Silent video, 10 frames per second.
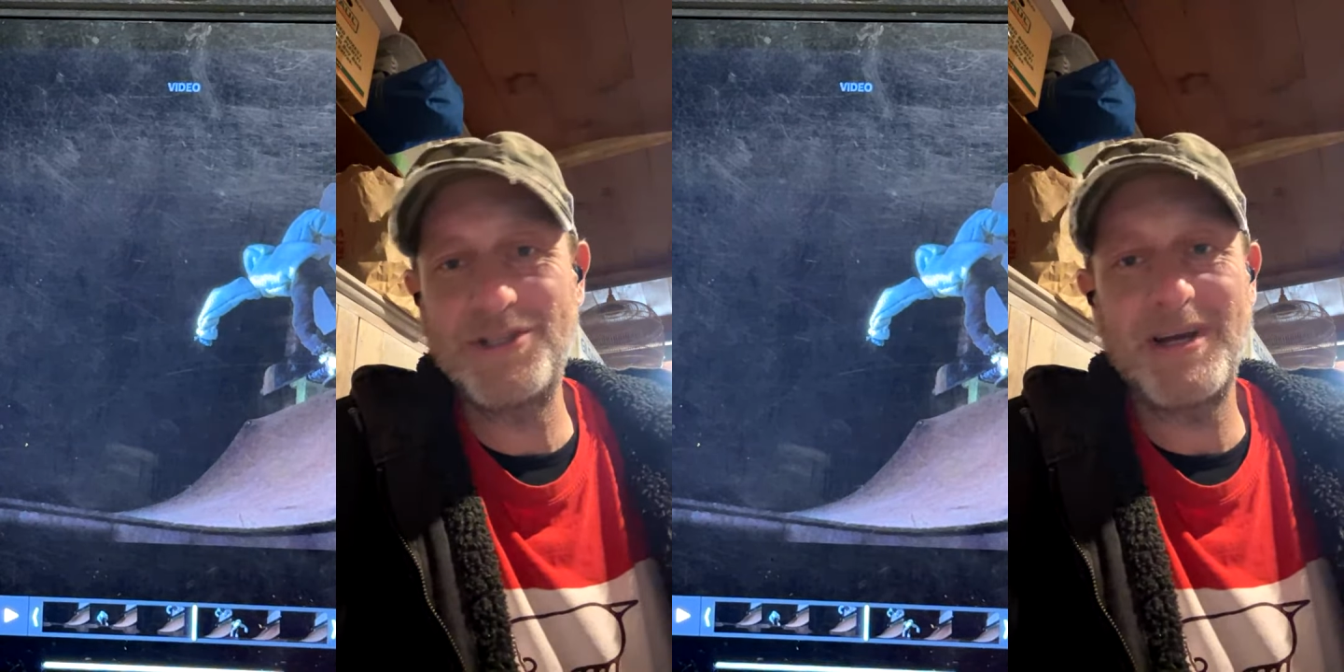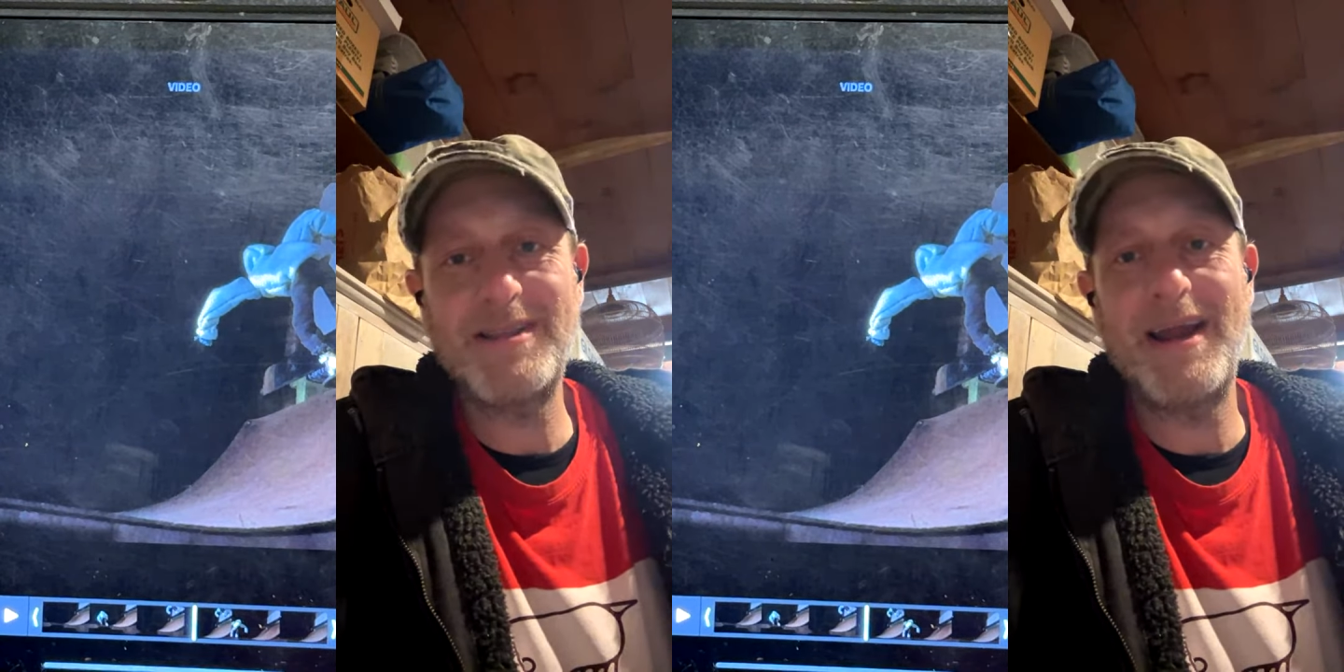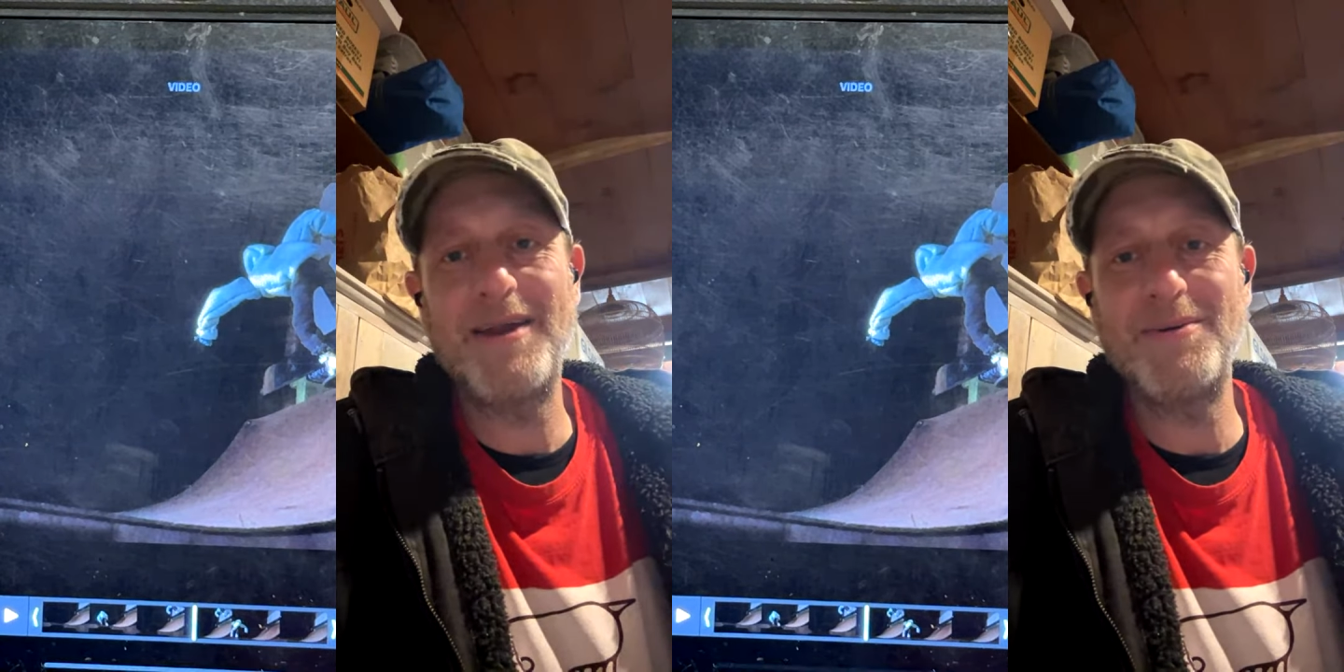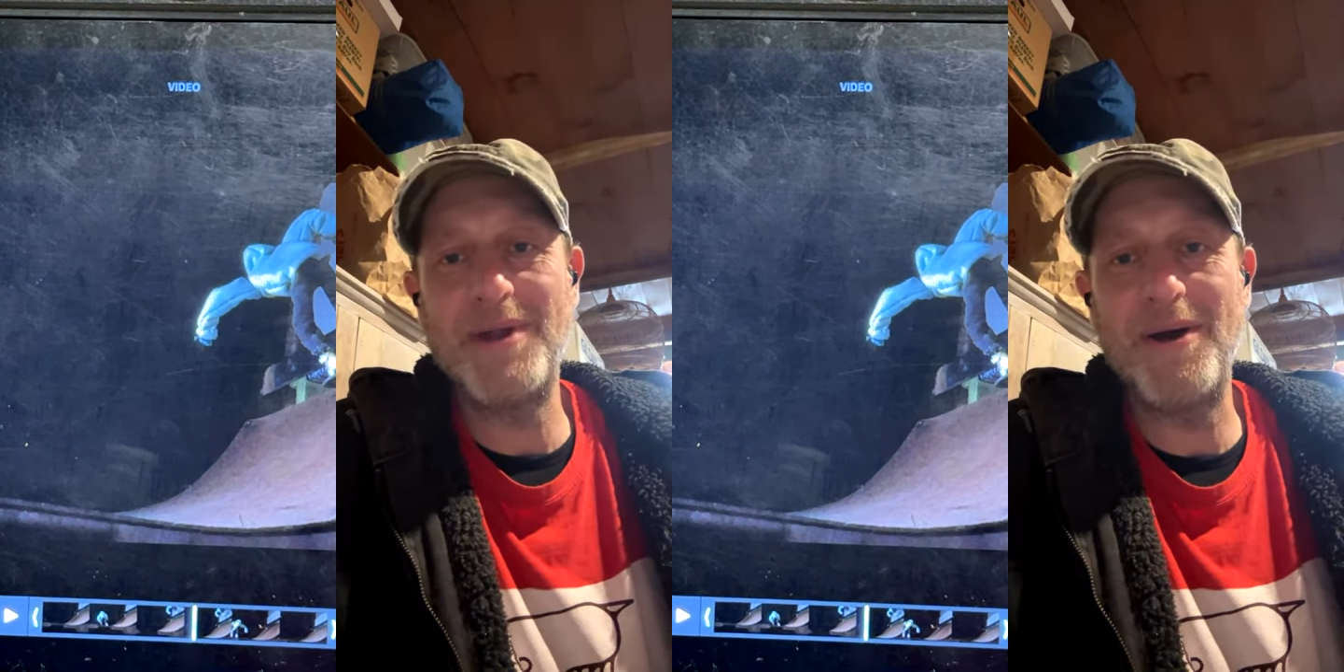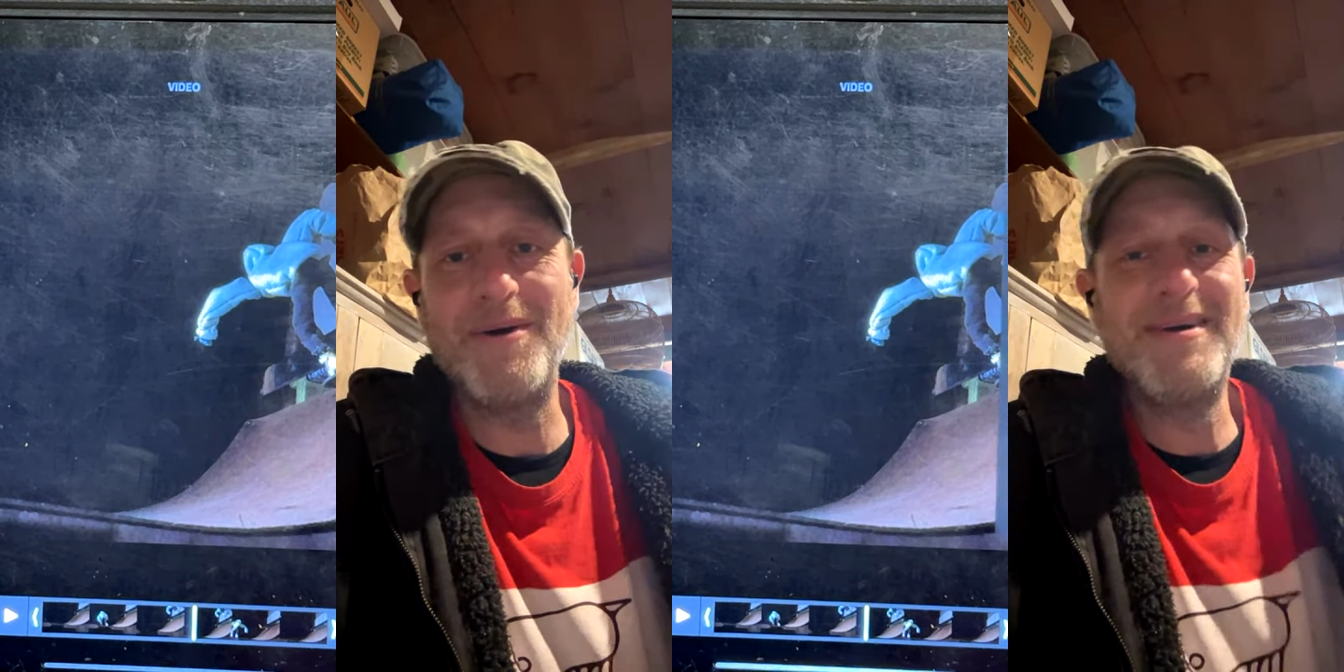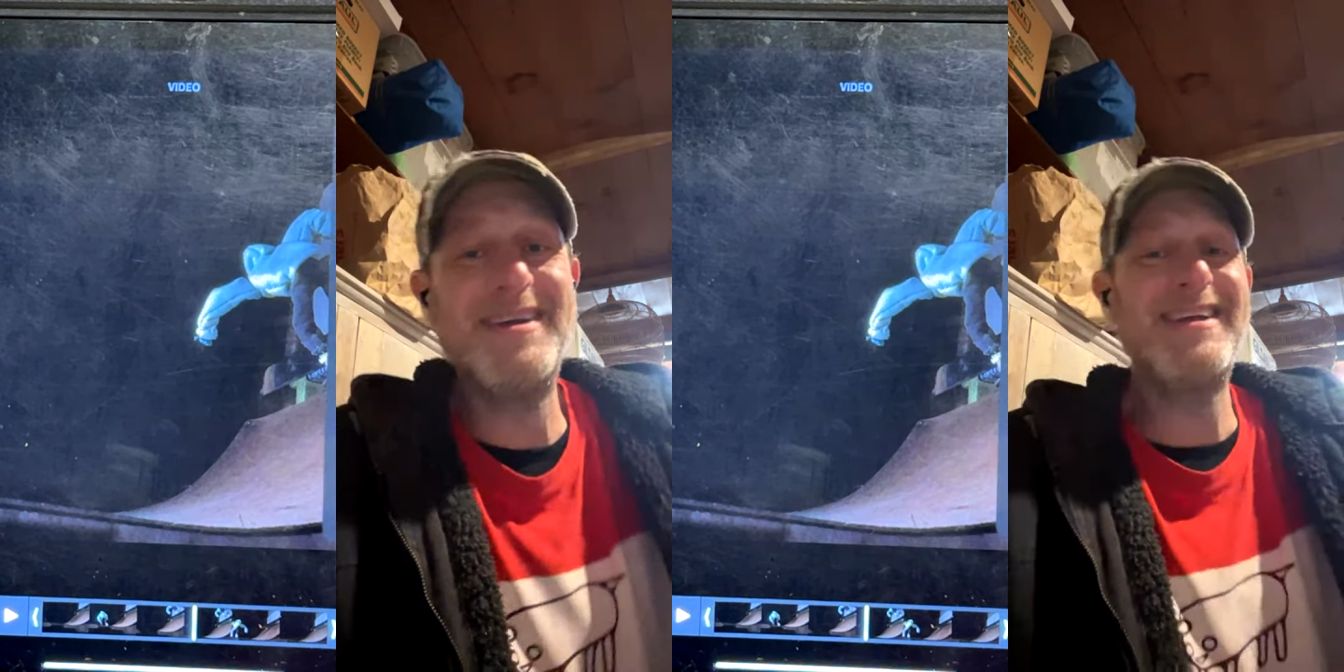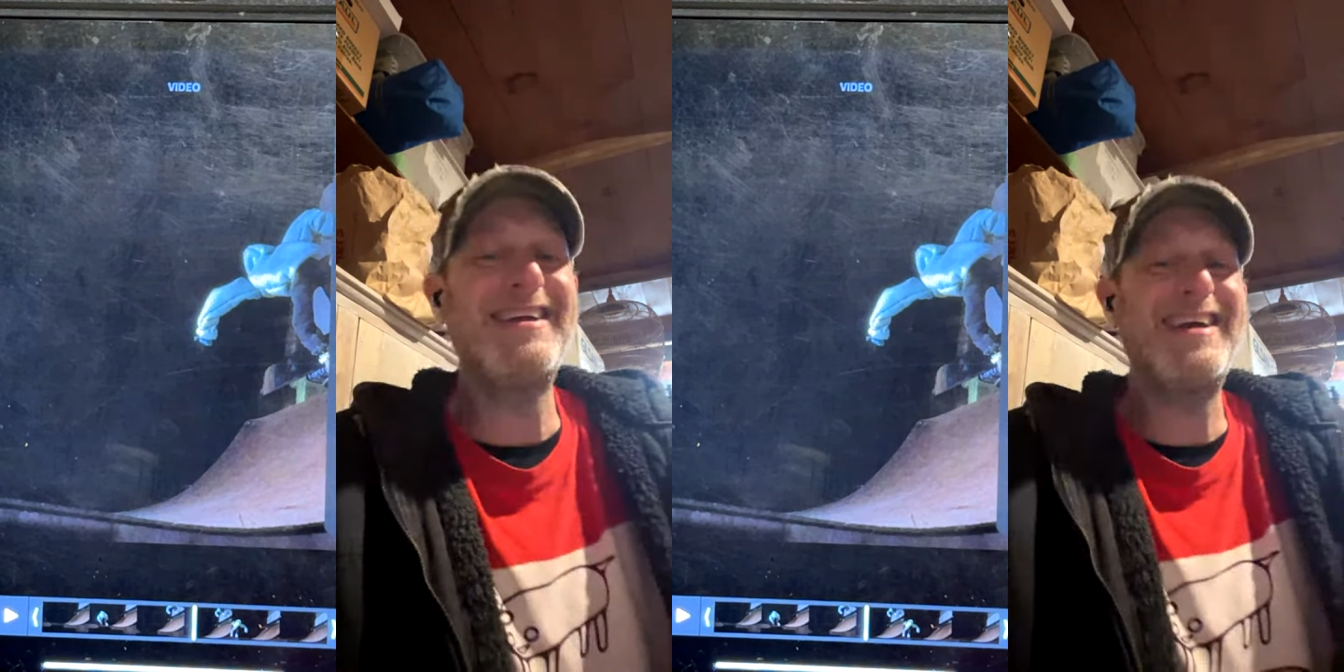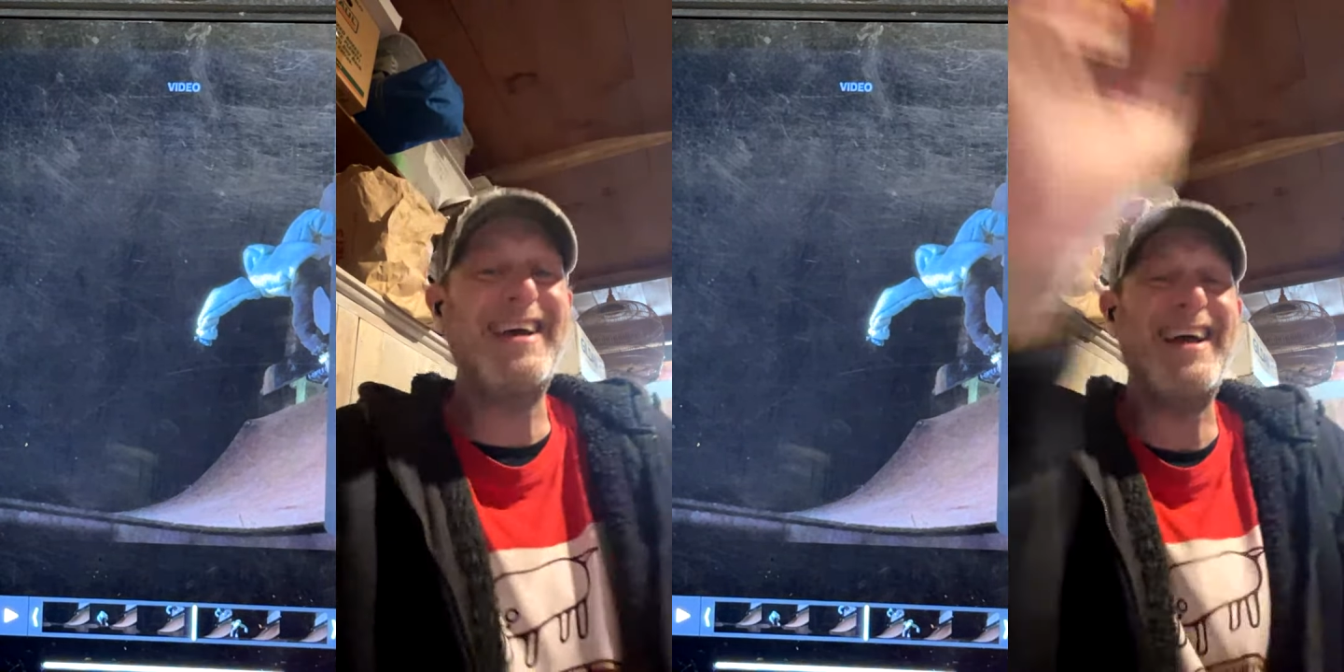chick that I don't know.
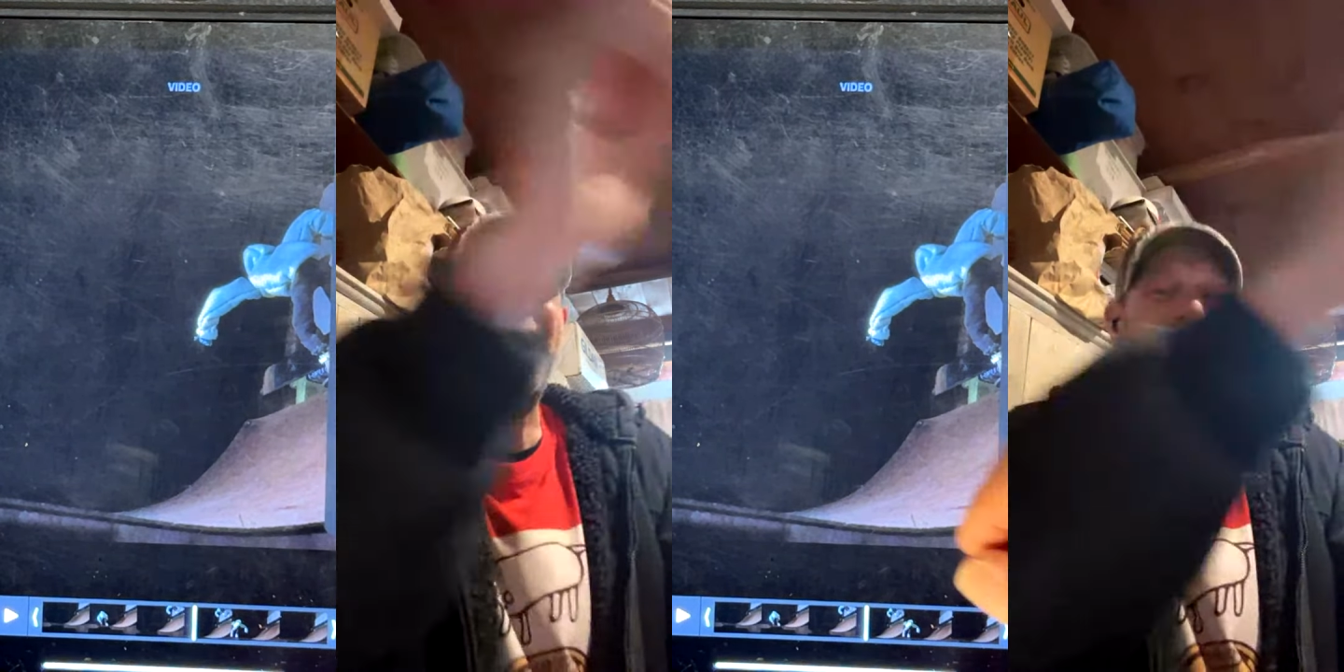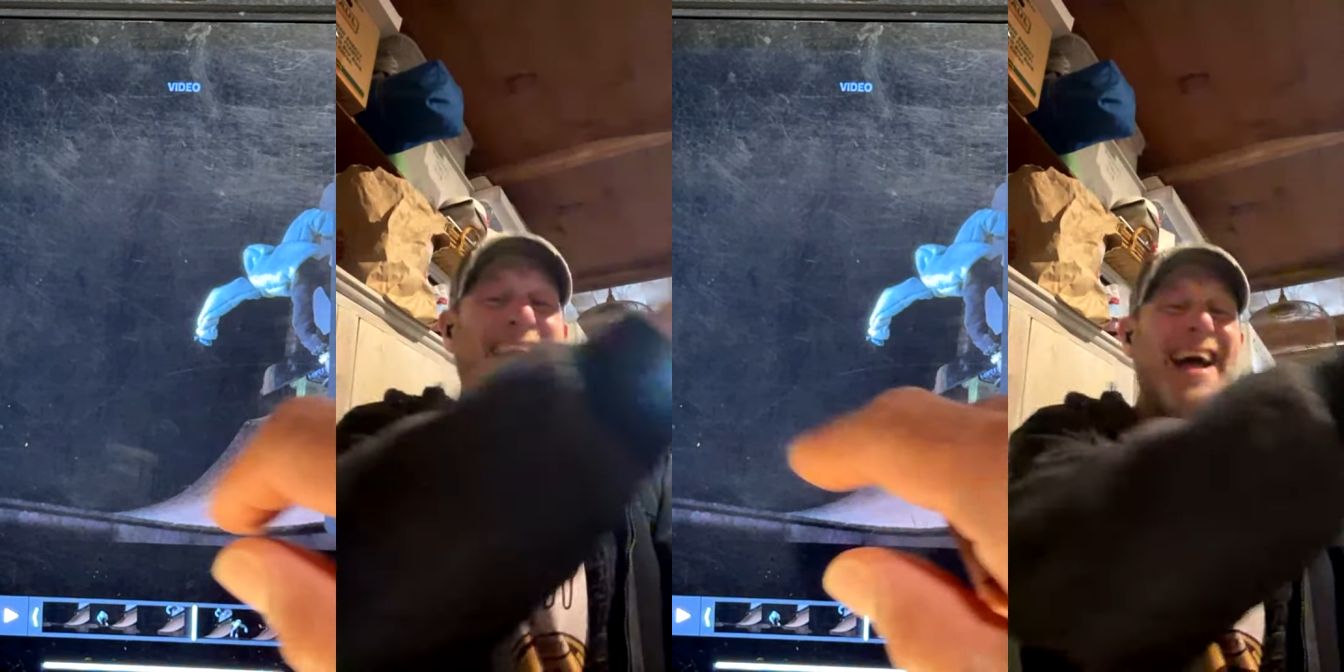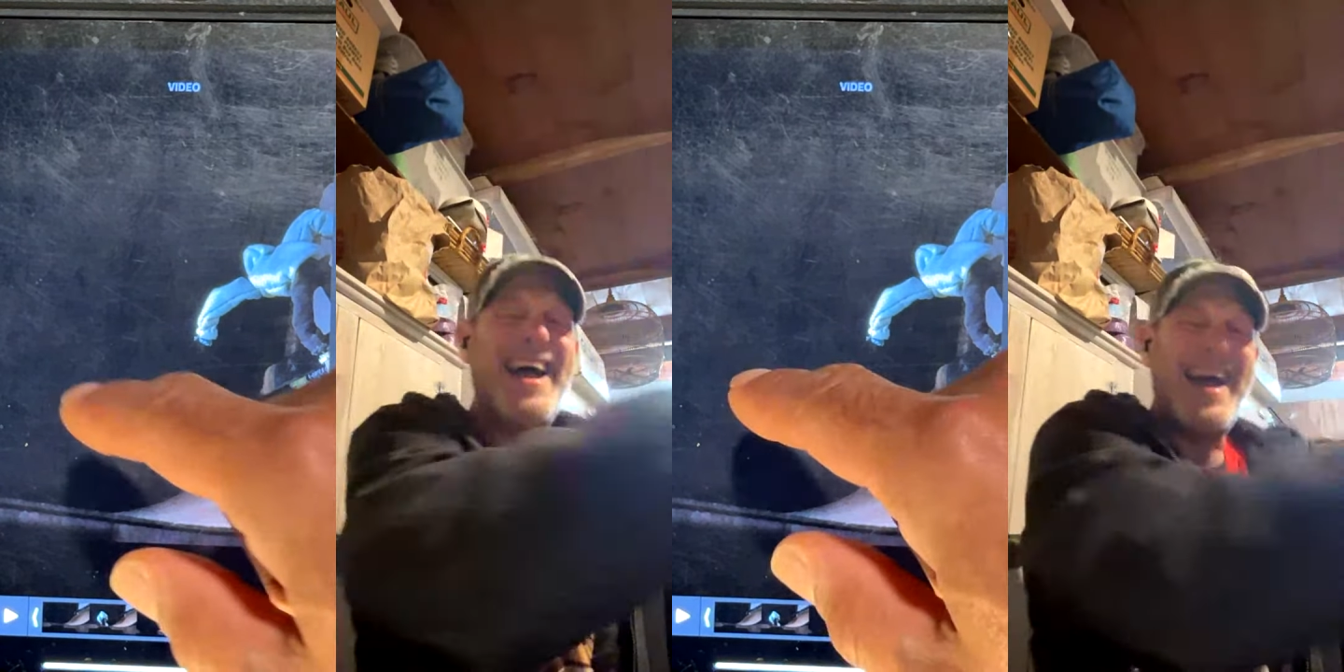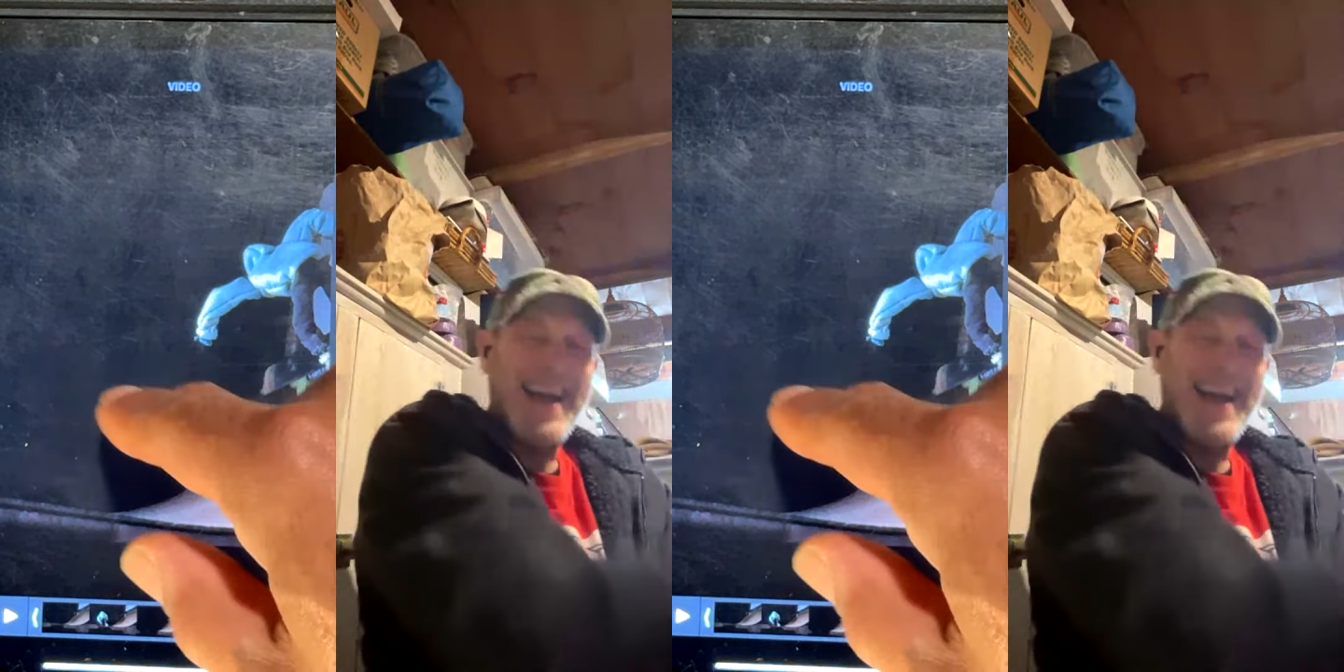Yeah,